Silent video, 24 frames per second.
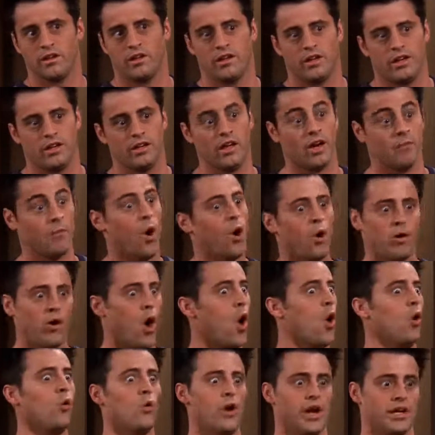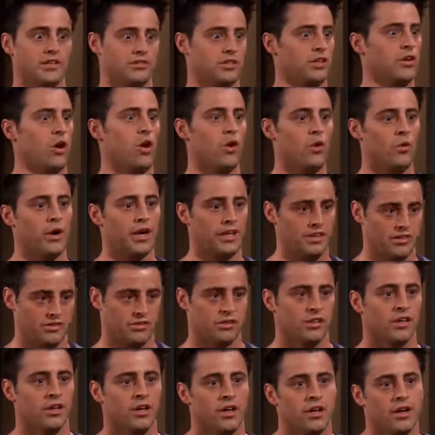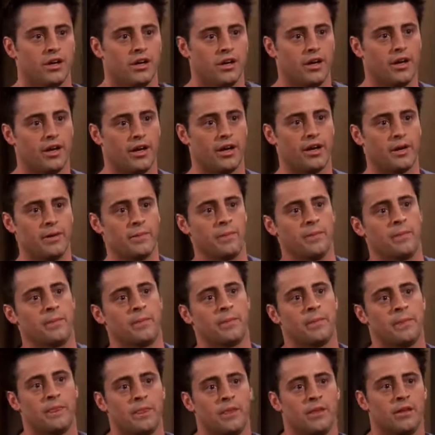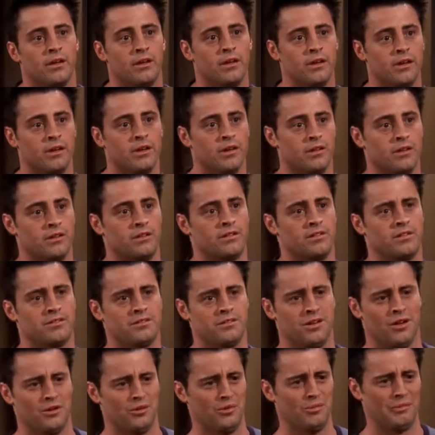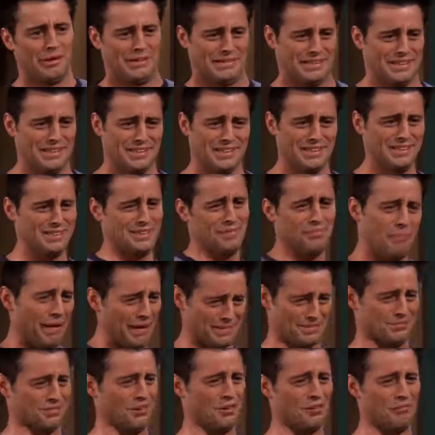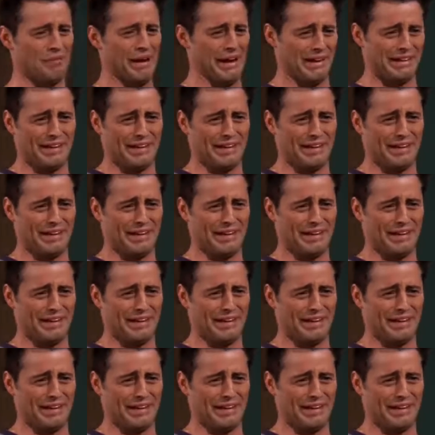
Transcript: he uh, always. He always. Uh, Oh, my kidney's the best roommate